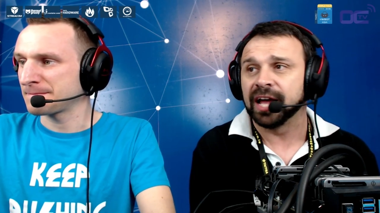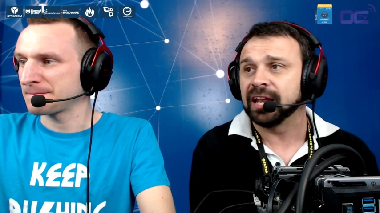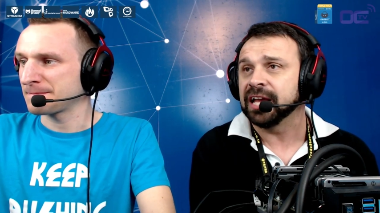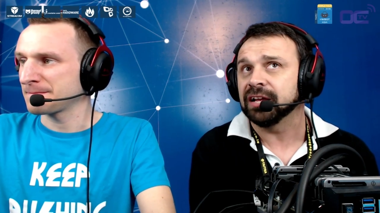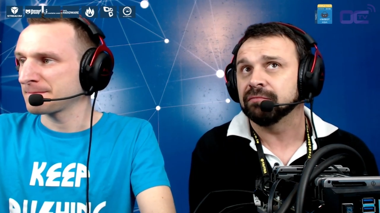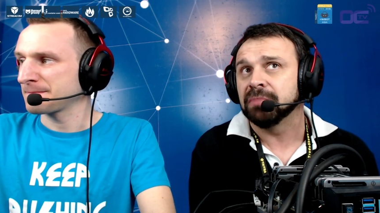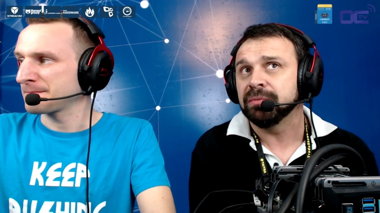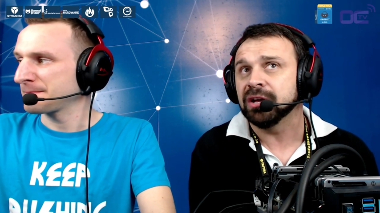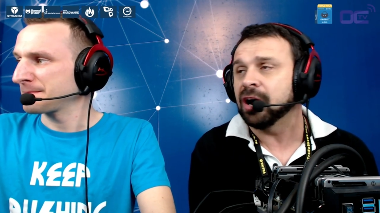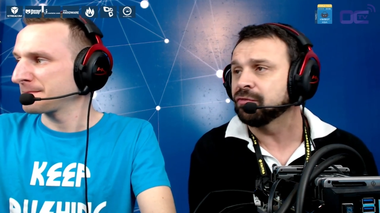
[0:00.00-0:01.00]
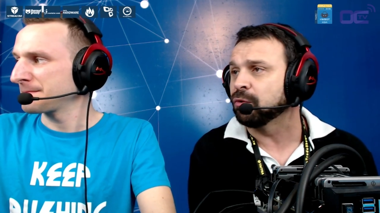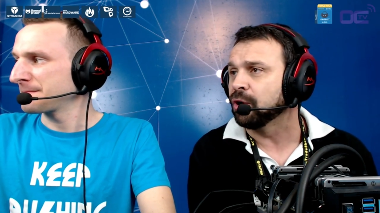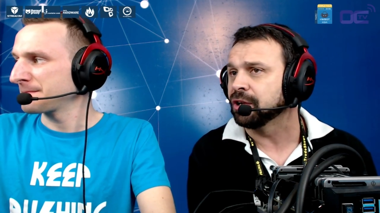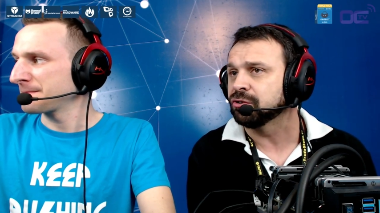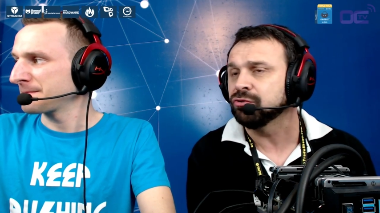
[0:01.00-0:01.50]
Speaker 1: and like maybe after
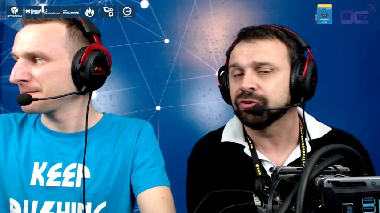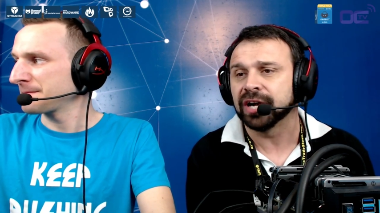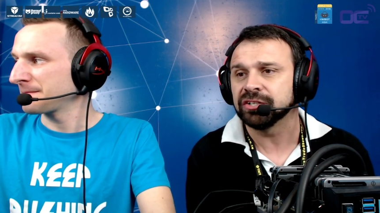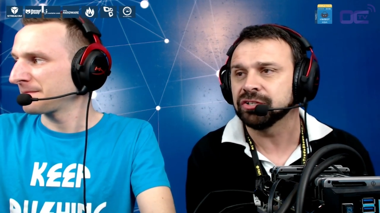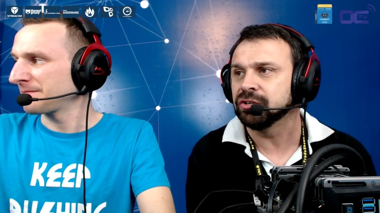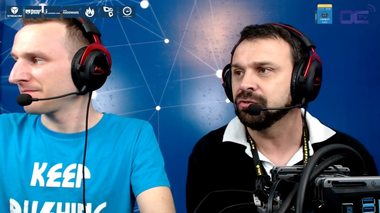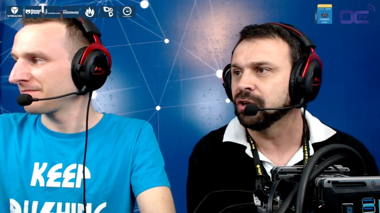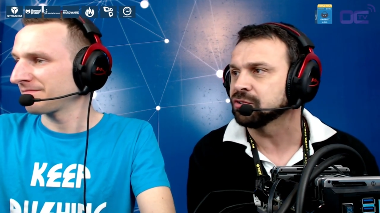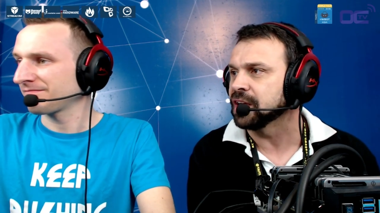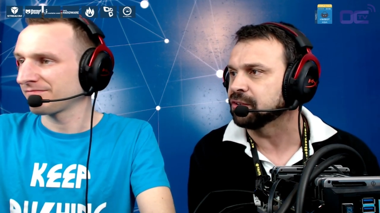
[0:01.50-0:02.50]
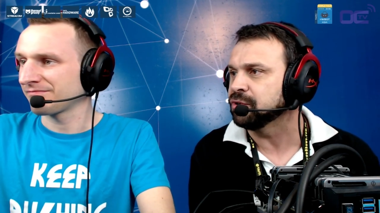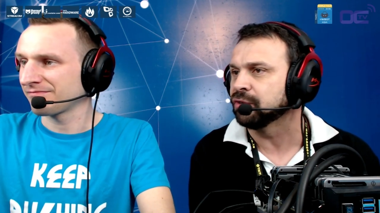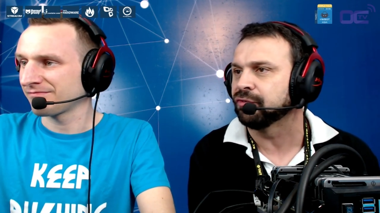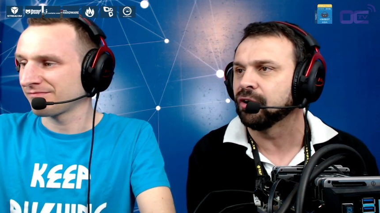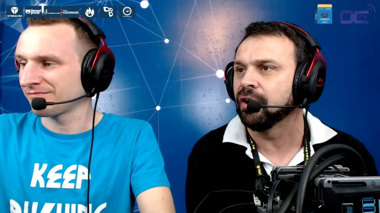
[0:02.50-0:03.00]
one or two crashes you lost like three
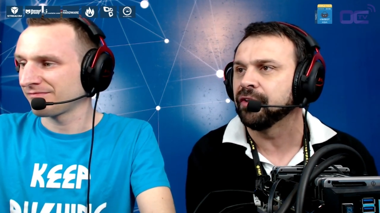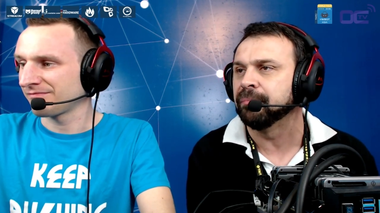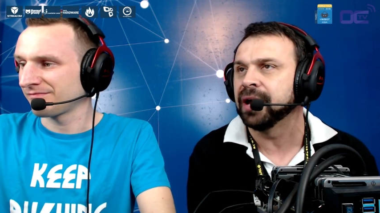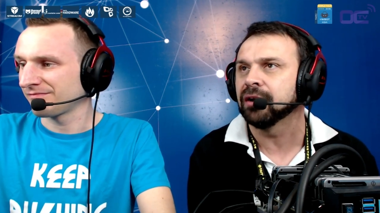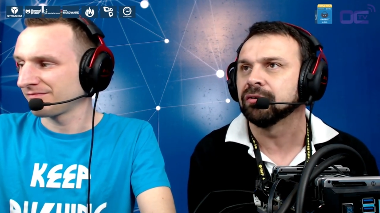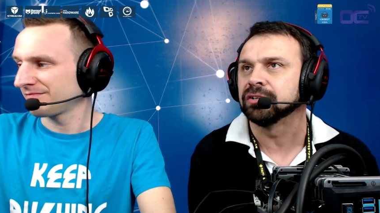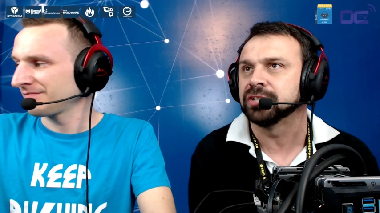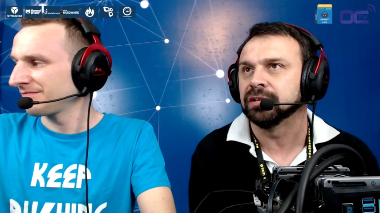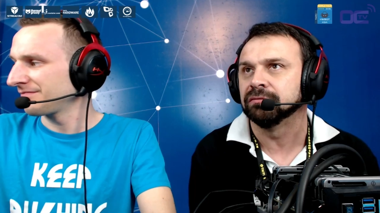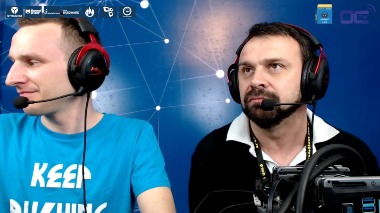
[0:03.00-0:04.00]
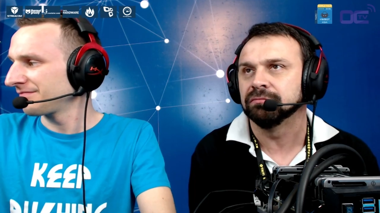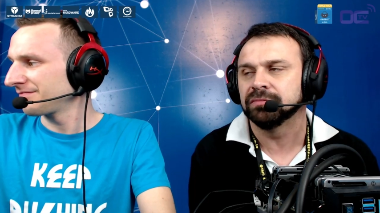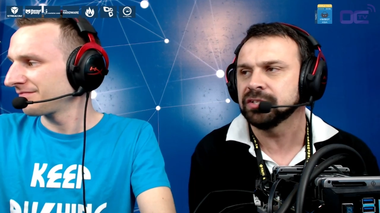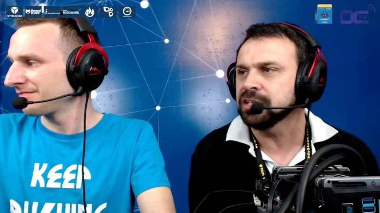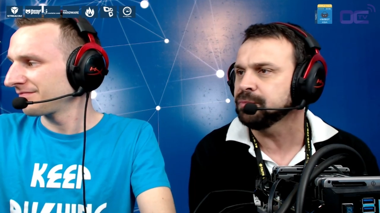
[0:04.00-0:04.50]
or four hundred megahertz, and
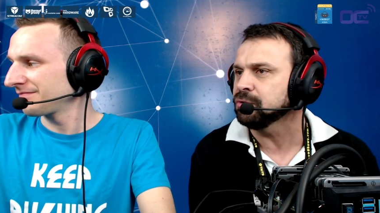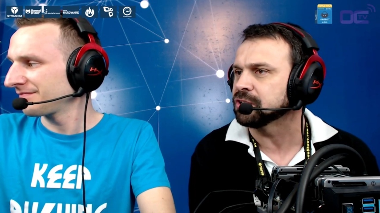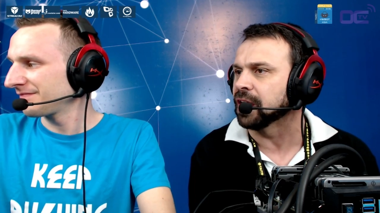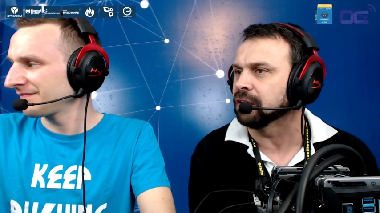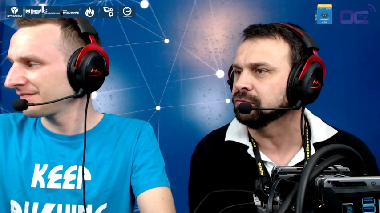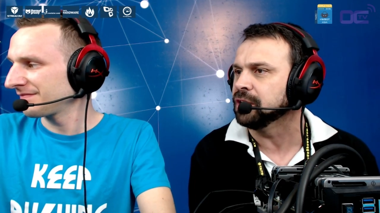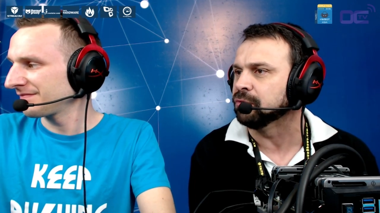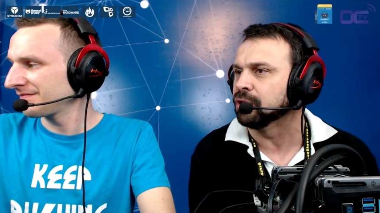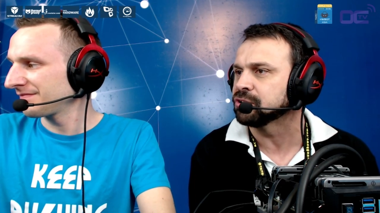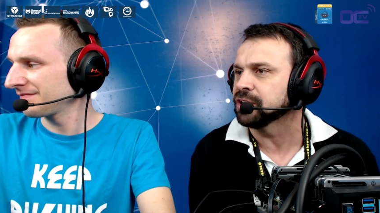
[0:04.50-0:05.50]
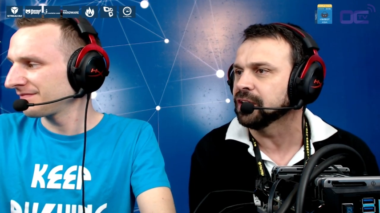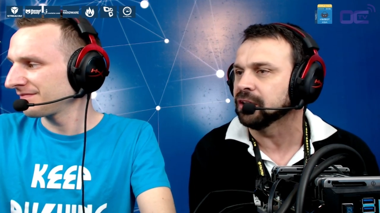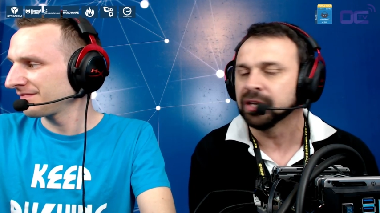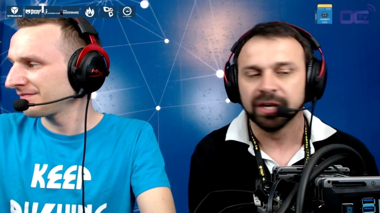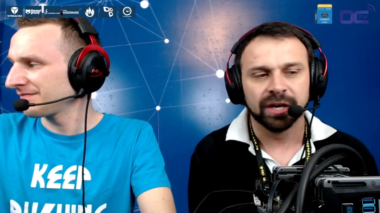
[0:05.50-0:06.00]
the CPU is like really rock
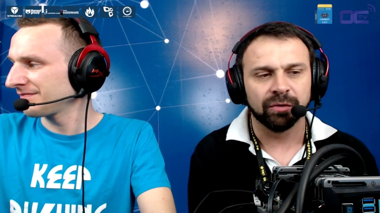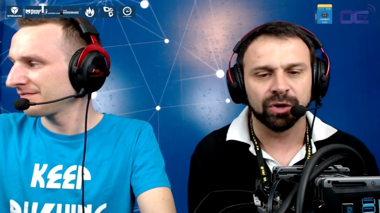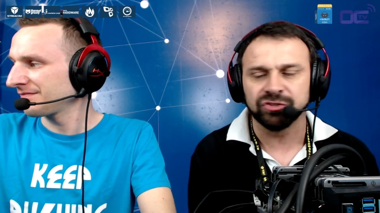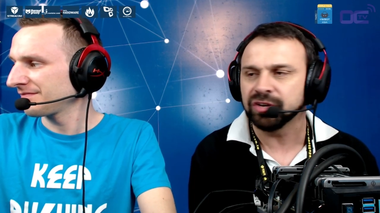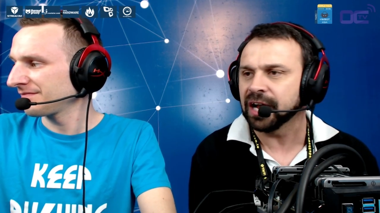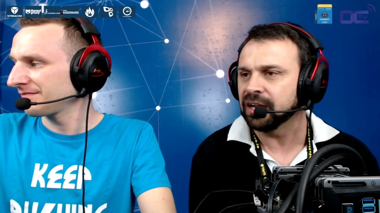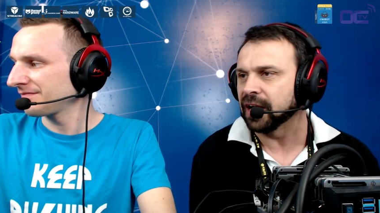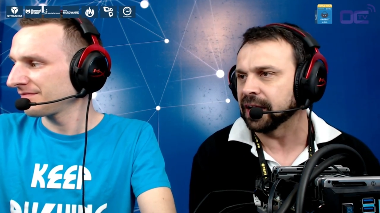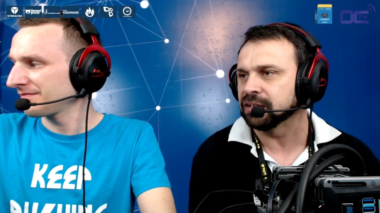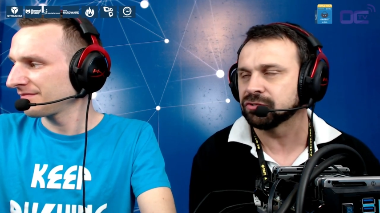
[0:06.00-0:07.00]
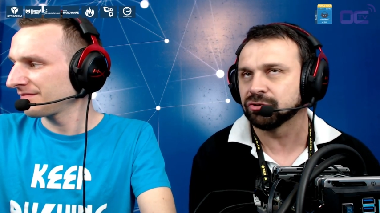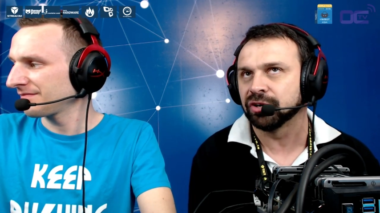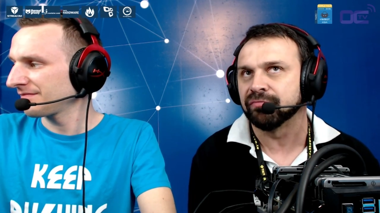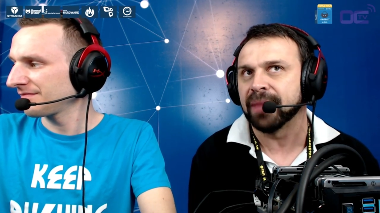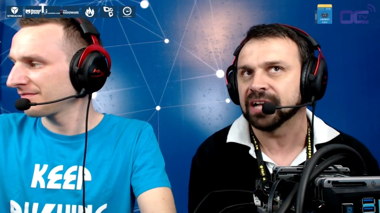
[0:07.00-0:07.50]
steady. Once you got like it
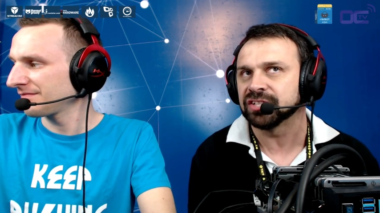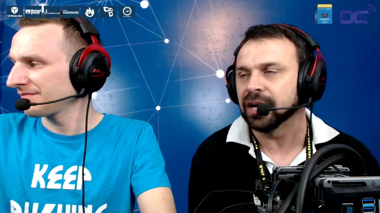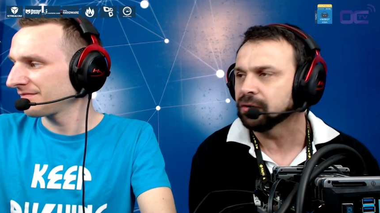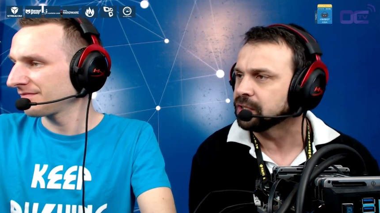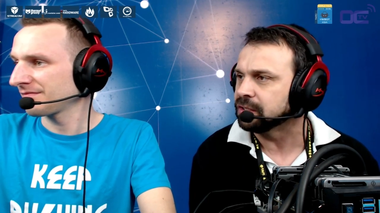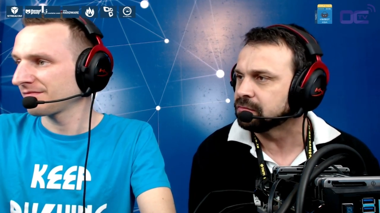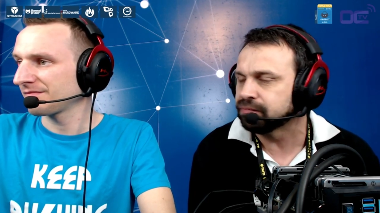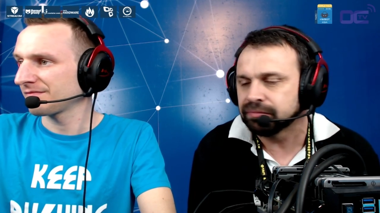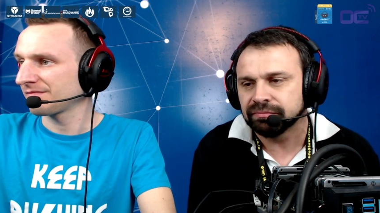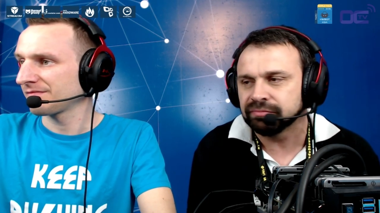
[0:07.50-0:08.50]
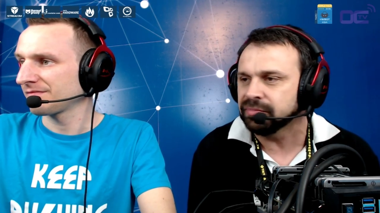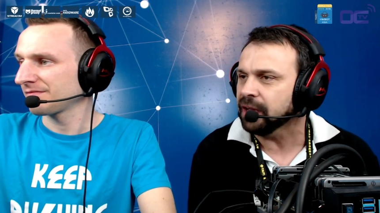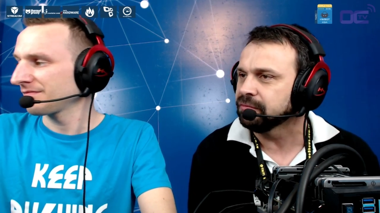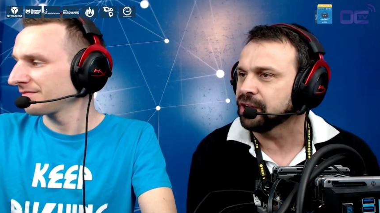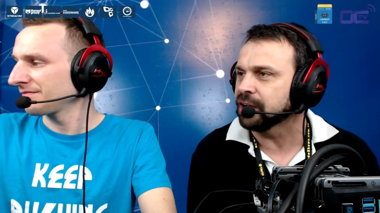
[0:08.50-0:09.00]
sort of maxed out, it
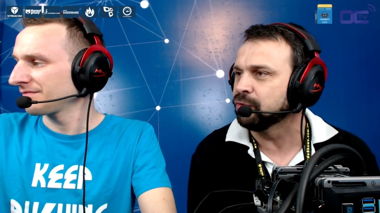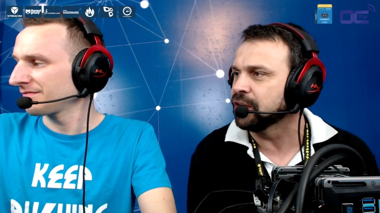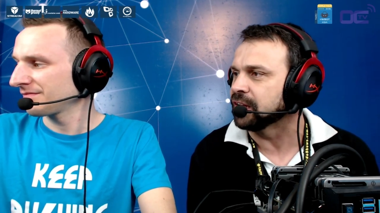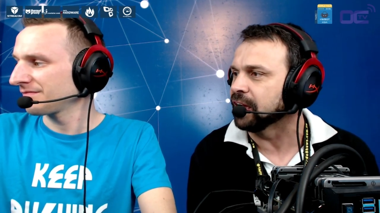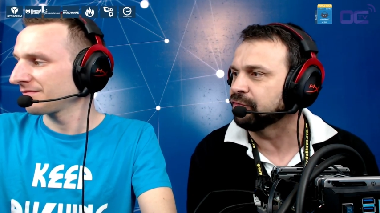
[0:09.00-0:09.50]
yeah you can run it